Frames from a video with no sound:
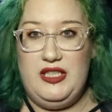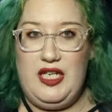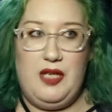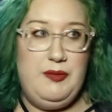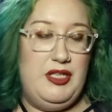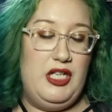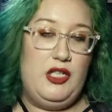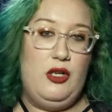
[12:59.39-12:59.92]

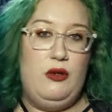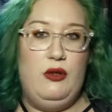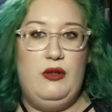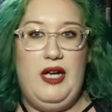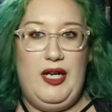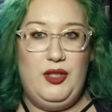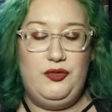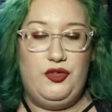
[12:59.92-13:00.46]
Like, I mean, I
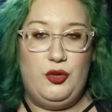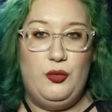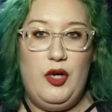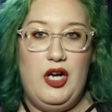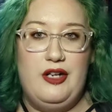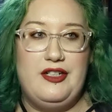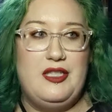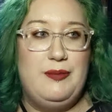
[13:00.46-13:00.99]
go out for
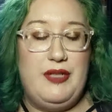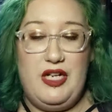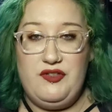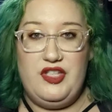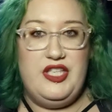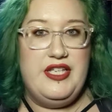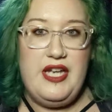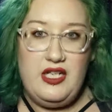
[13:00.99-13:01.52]
walks, but
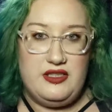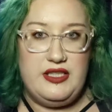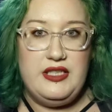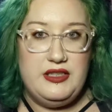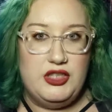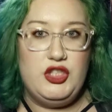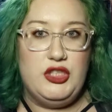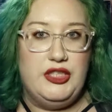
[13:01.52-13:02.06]
everything else
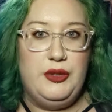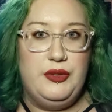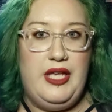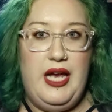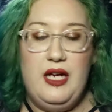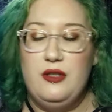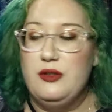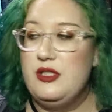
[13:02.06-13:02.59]
I literally do
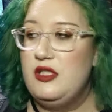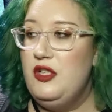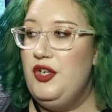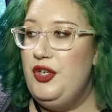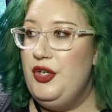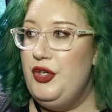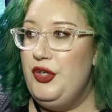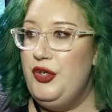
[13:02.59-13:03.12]
in the house.